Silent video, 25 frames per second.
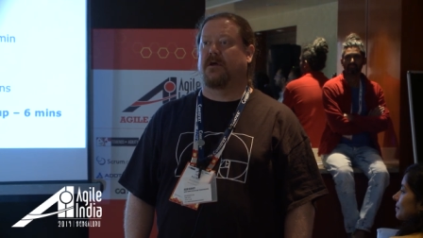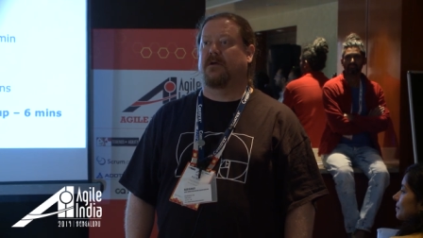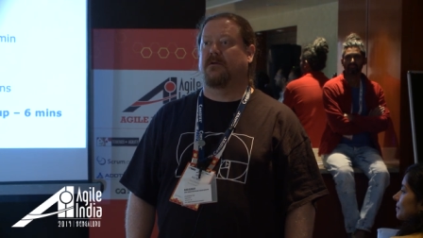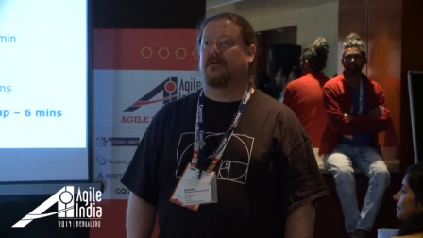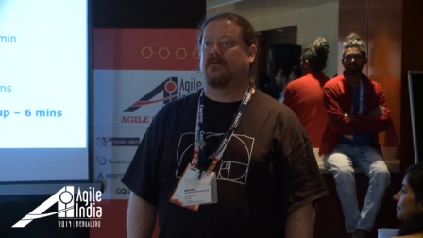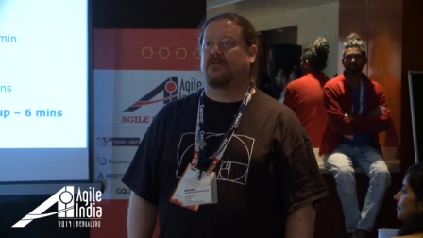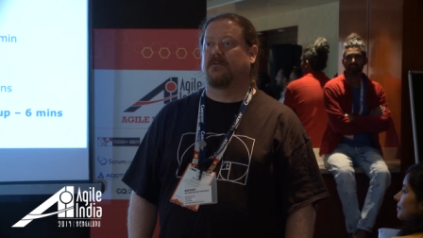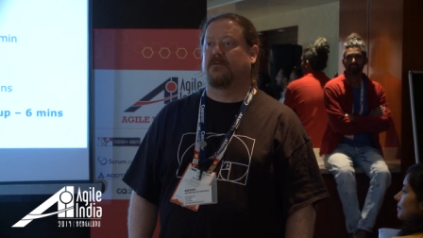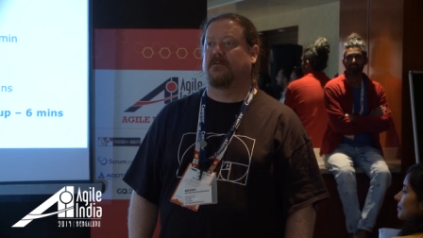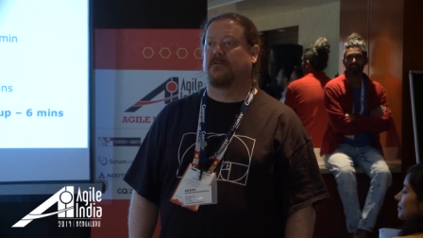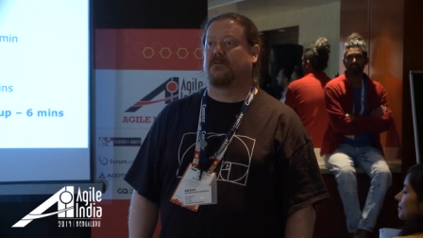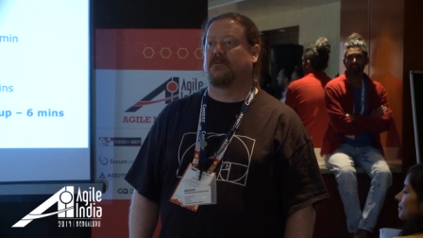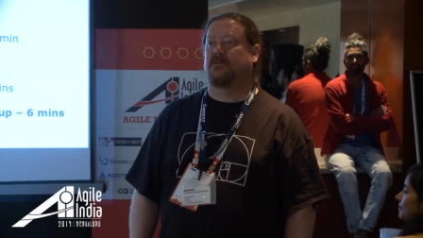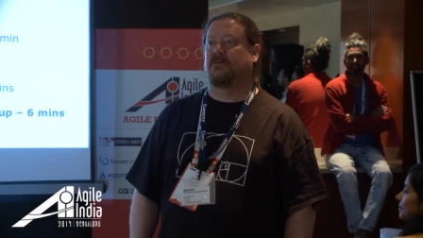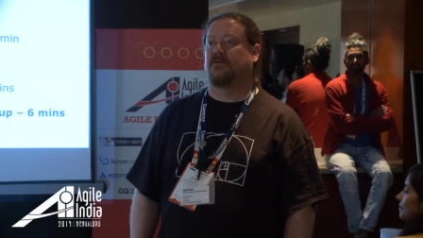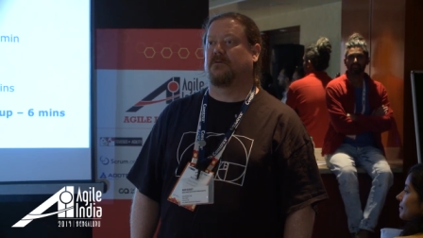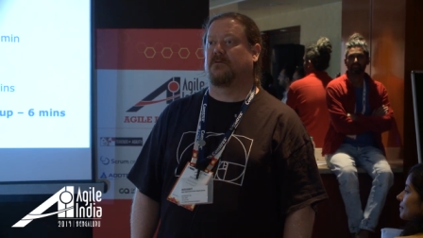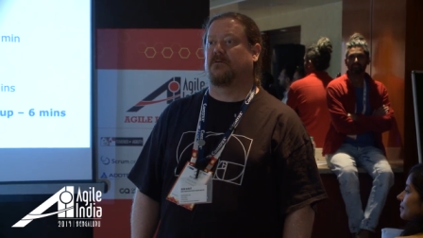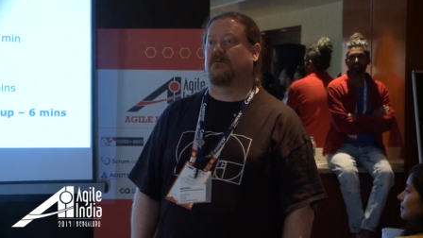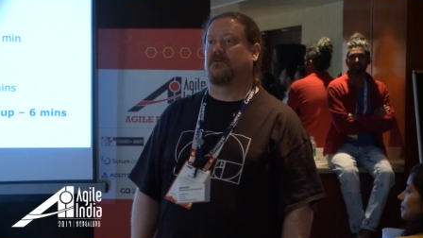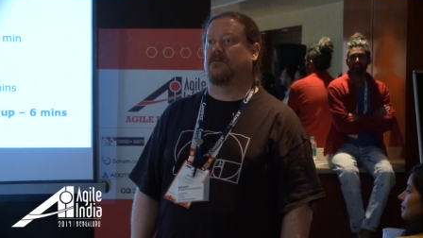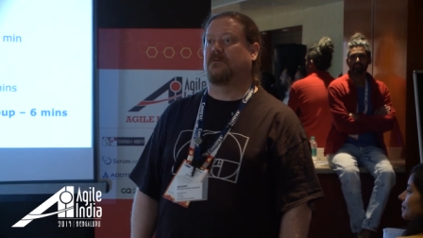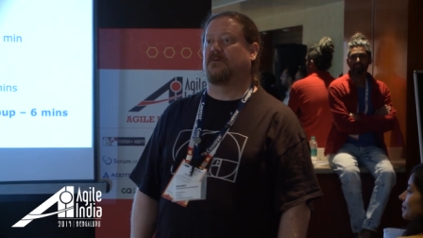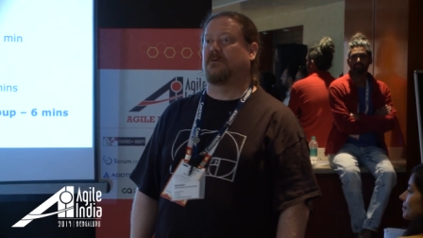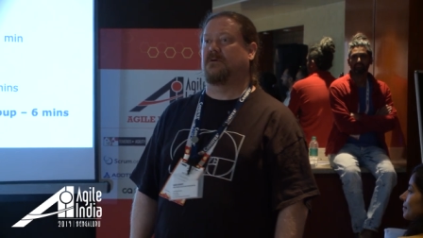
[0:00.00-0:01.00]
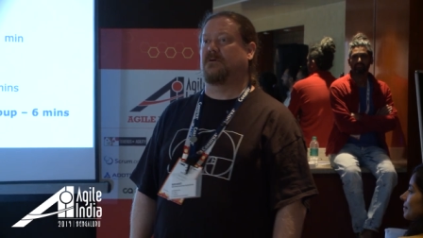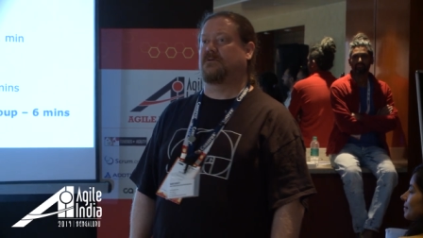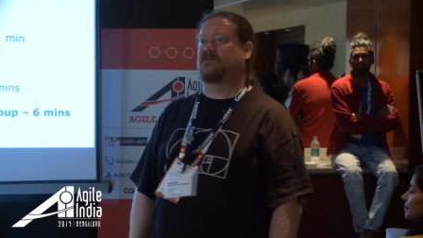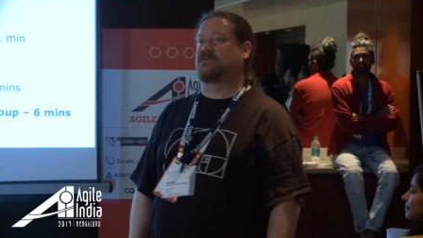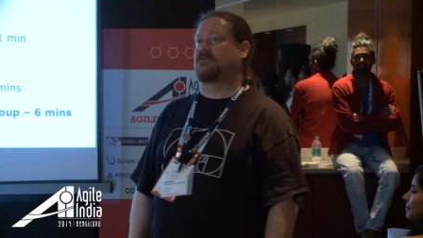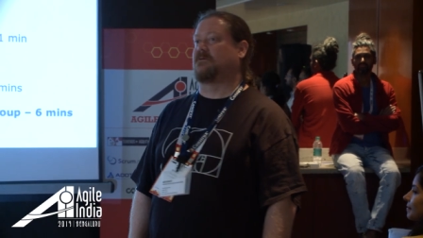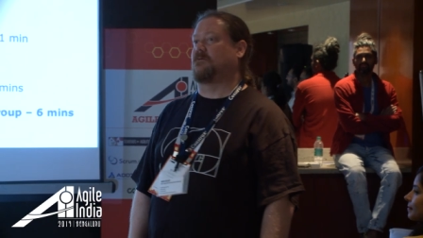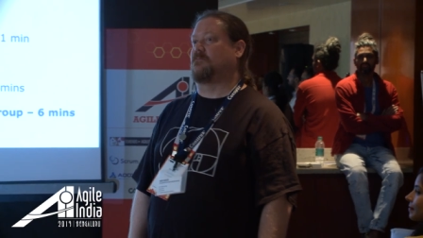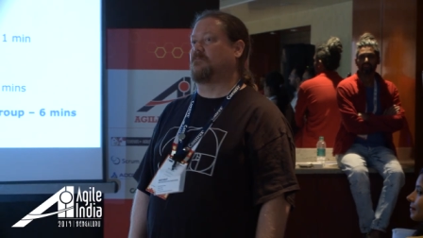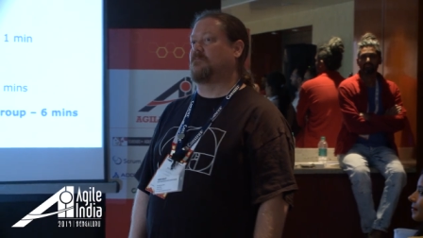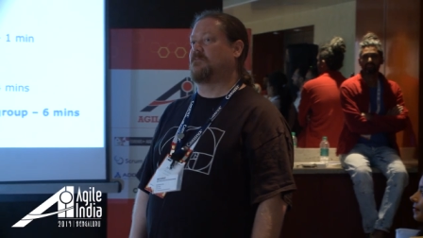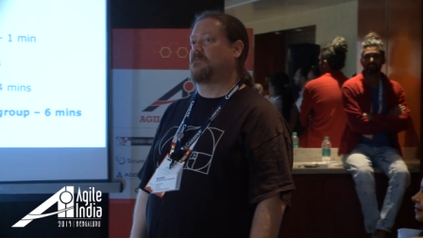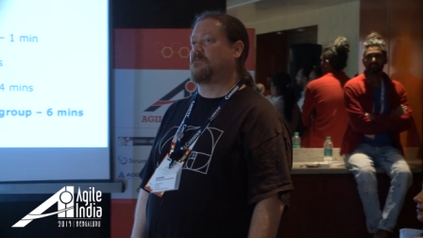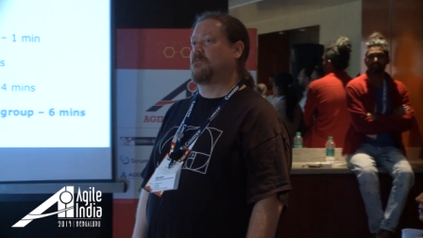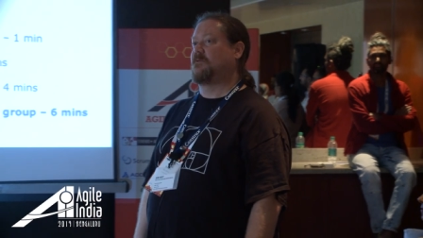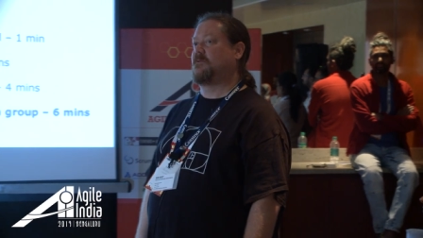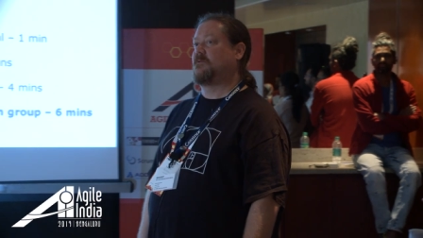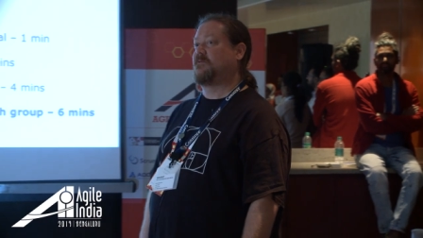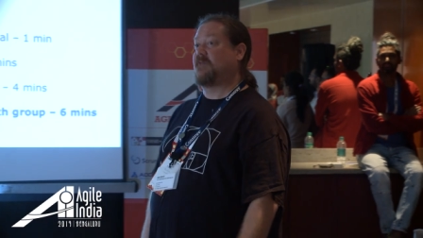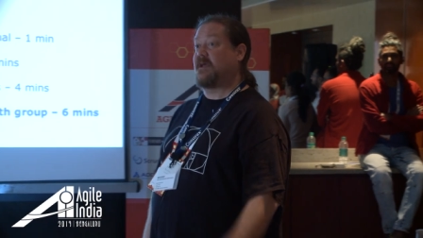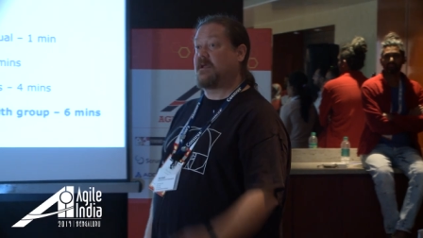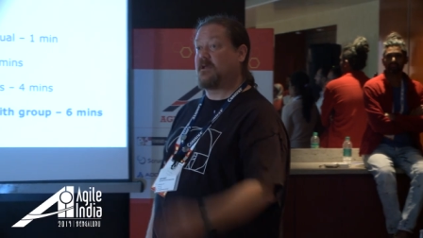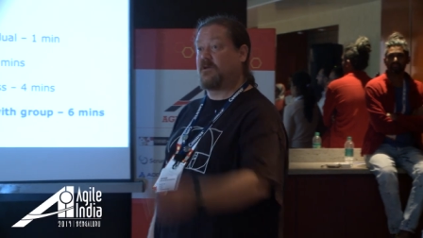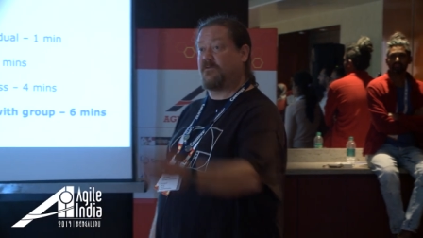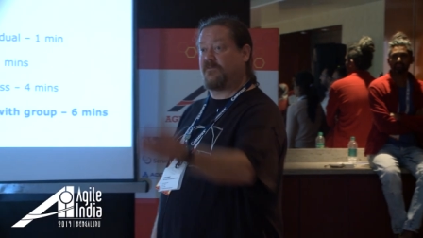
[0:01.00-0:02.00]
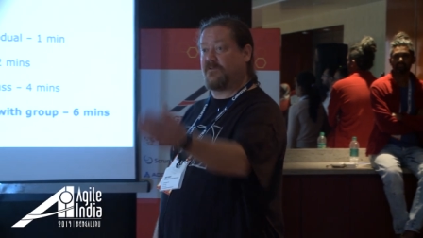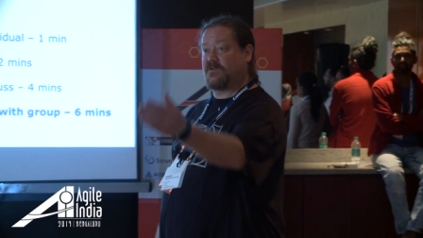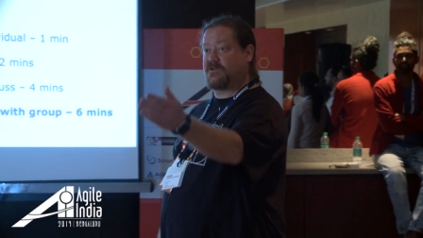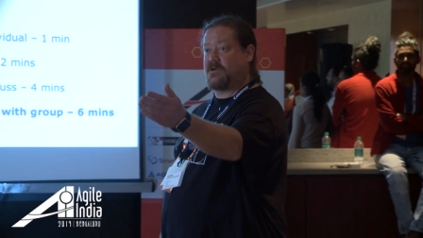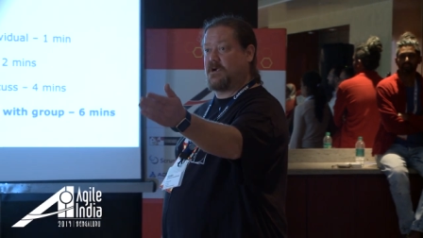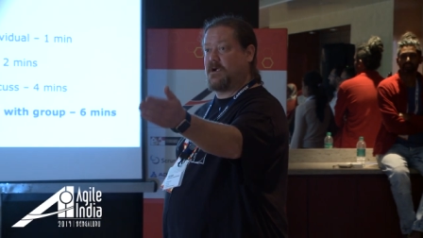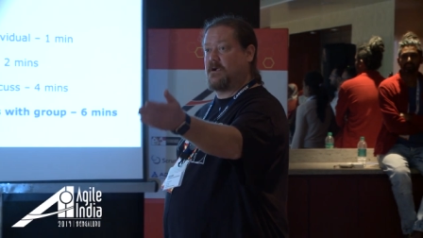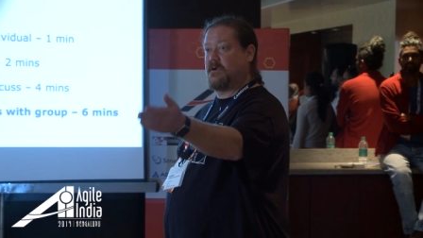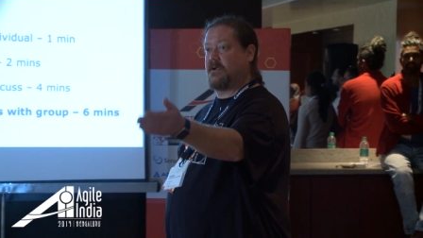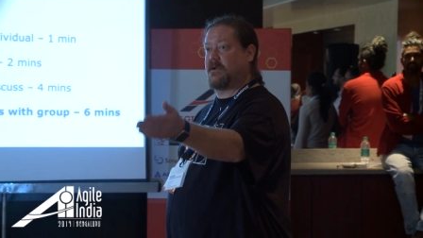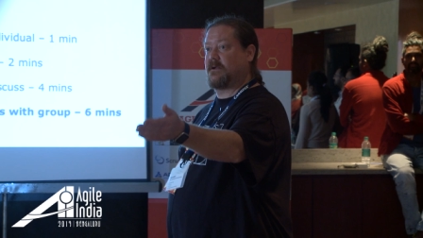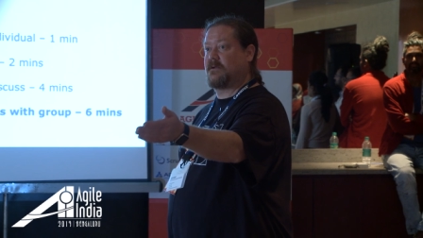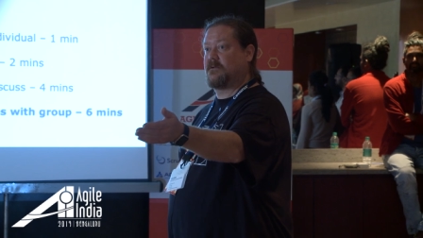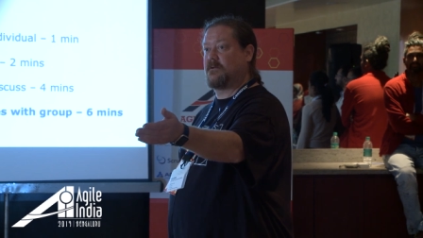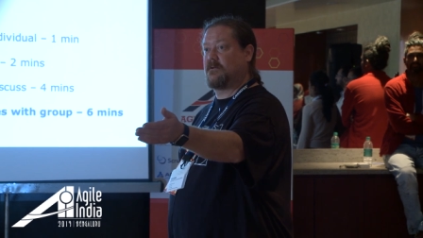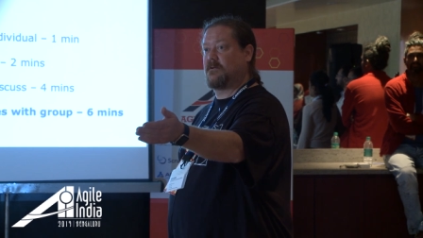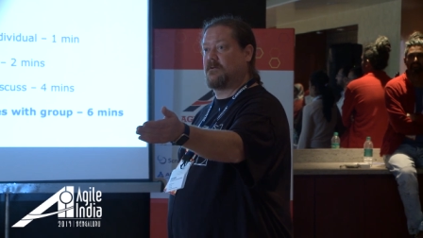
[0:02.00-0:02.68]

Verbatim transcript: Okay. Awesome. Thank you for sharing.